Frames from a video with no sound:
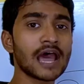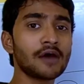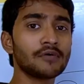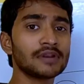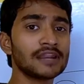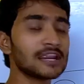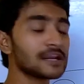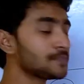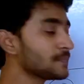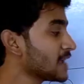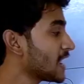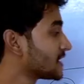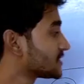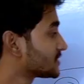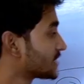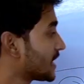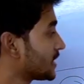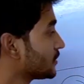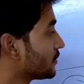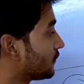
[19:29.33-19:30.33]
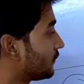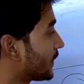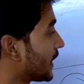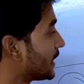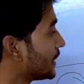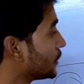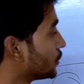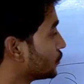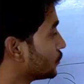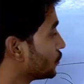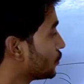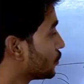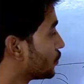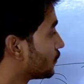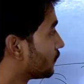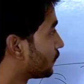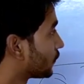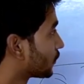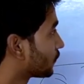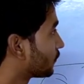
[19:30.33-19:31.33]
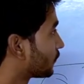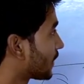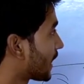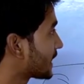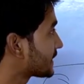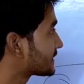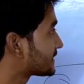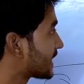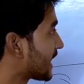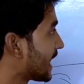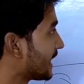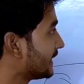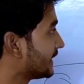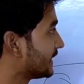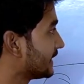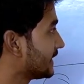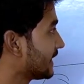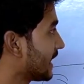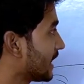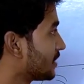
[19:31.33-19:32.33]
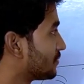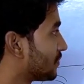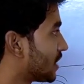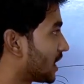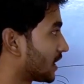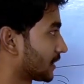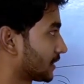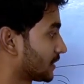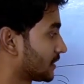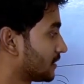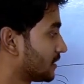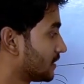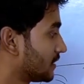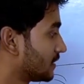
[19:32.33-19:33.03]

now let me assign the value for Frank's ID and mark,